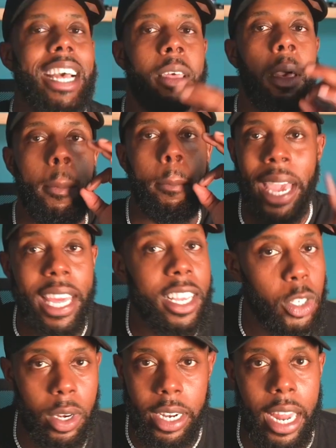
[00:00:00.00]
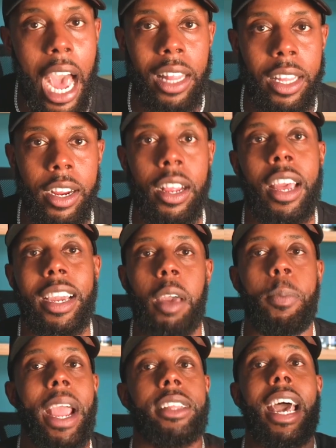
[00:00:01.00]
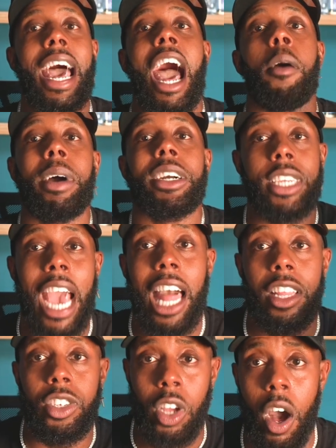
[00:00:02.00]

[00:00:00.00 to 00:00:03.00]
that's pennies on the dollar compared to how much college